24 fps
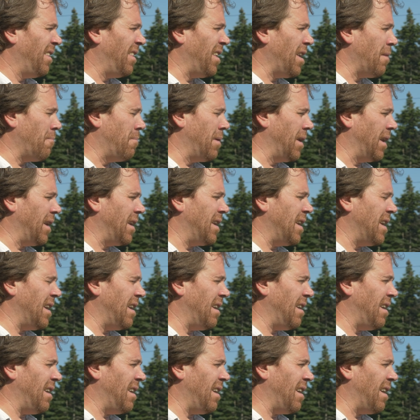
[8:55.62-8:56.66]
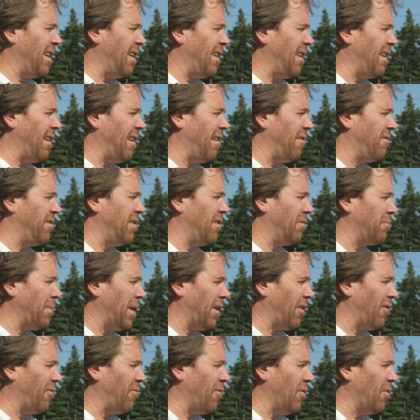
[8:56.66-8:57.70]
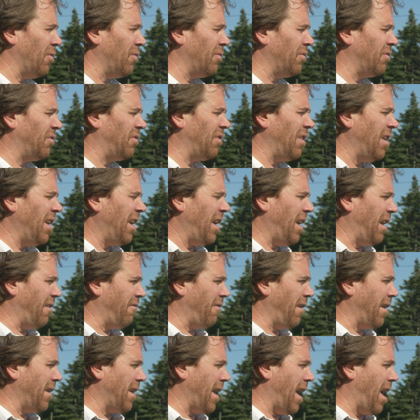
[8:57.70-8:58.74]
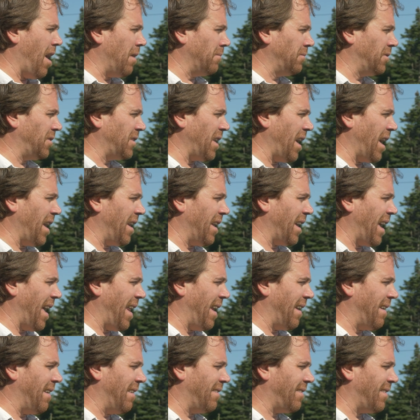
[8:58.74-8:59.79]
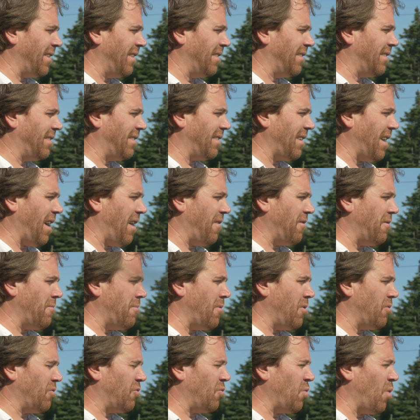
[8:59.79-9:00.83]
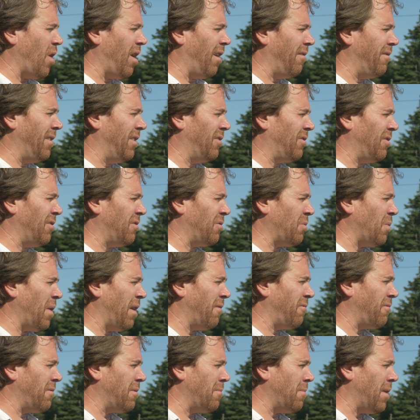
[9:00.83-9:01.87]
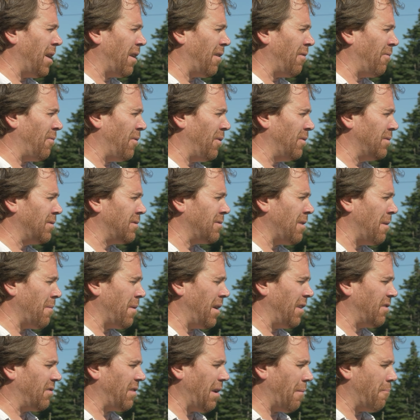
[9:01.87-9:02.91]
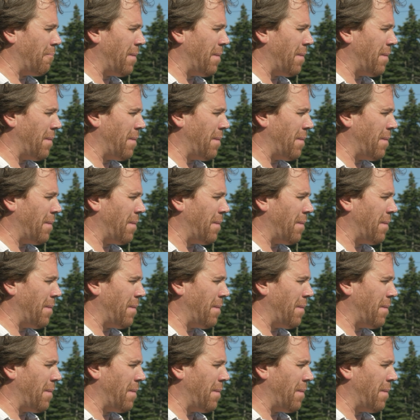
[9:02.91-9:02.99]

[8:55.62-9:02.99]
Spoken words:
ability of these microphones, and right now I'm standing at a distance of about 12 inches away from the microphone. So I'm going to step